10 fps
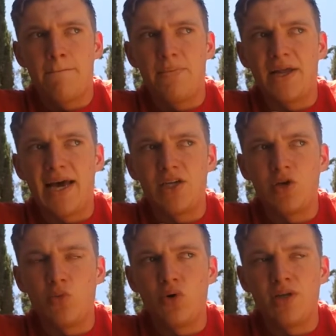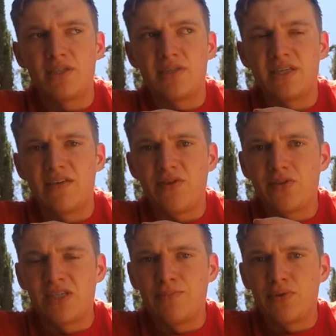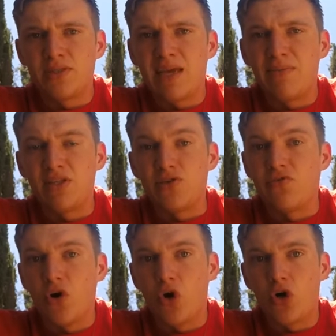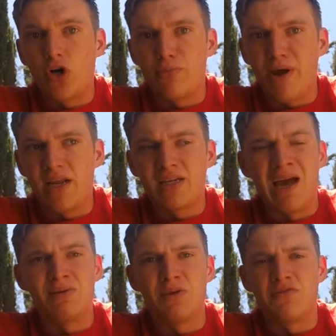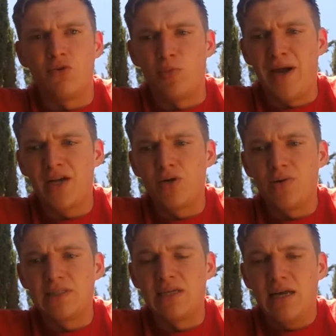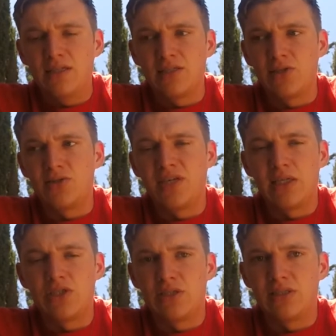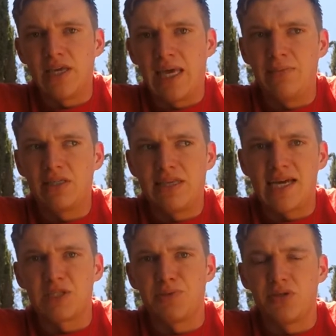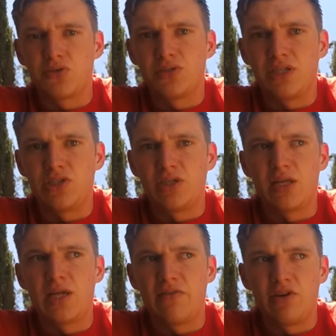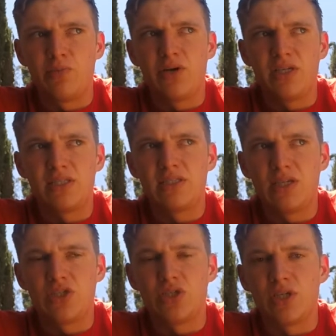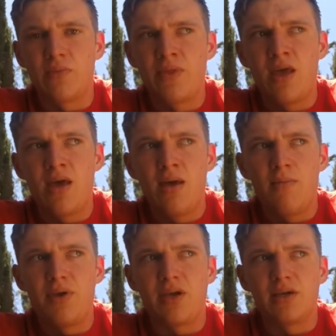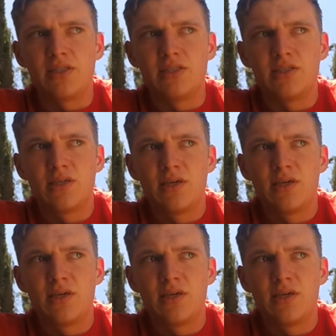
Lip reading: But I don't want to give you simple statements you've heard many times before. My goal is not to teach the same exact spiritual teaching that everybody's teaching, because